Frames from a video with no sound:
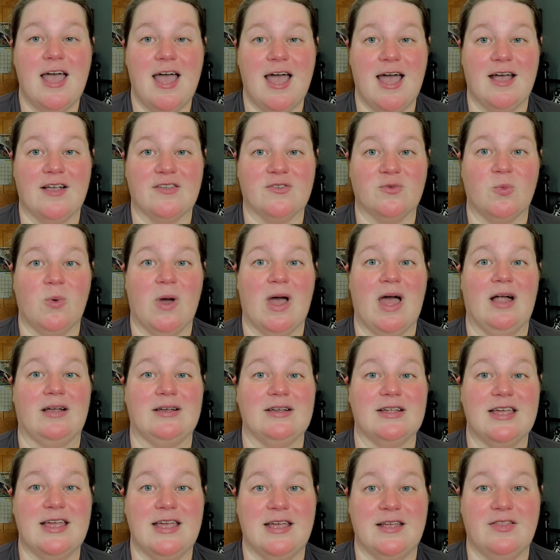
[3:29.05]
as
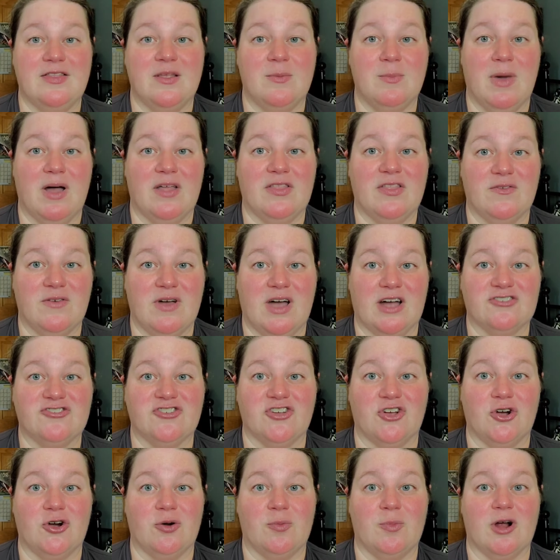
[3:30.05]
well in the month of
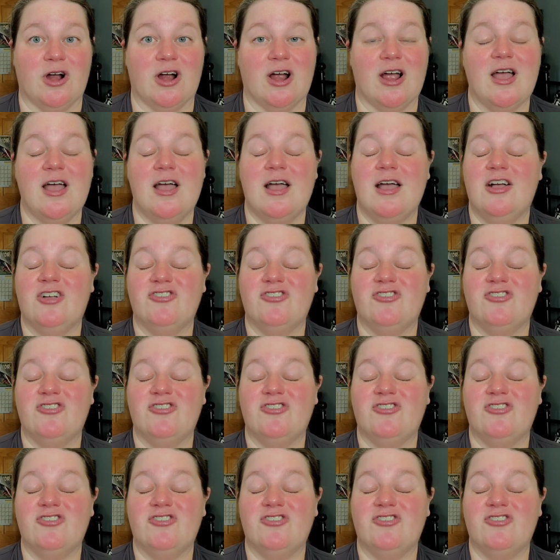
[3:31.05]
October.